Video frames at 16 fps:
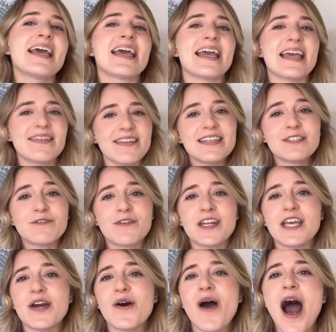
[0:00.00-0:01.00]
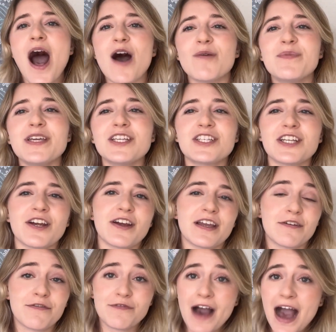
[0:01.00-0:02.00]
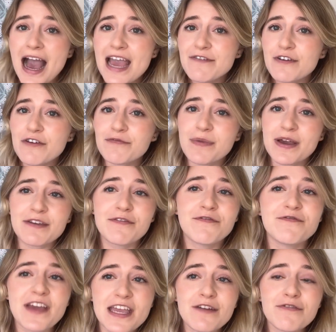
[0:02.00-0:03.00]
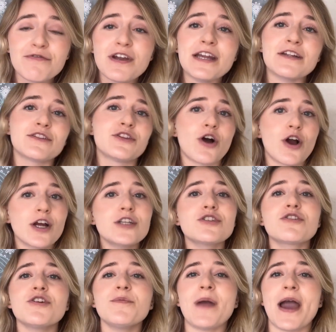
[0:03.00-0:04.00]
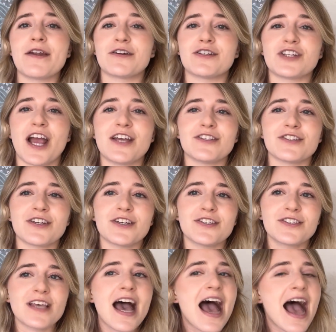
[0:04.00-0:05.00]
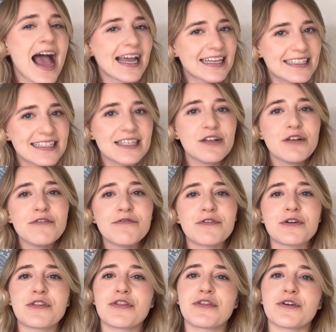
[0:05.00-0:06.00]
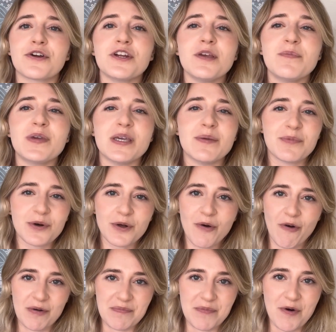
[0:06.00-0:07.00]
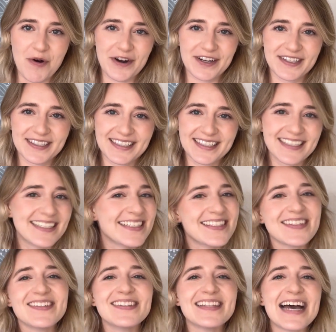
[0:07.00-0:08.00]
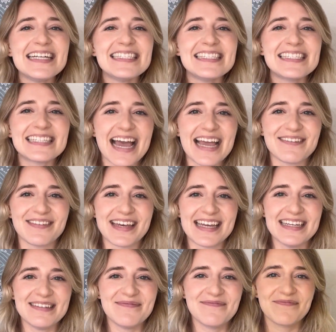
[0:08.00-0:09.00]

In this video, I'll be sharing 5 of my favorite large group energizers, ideal for 30 people or more. So let's dive in.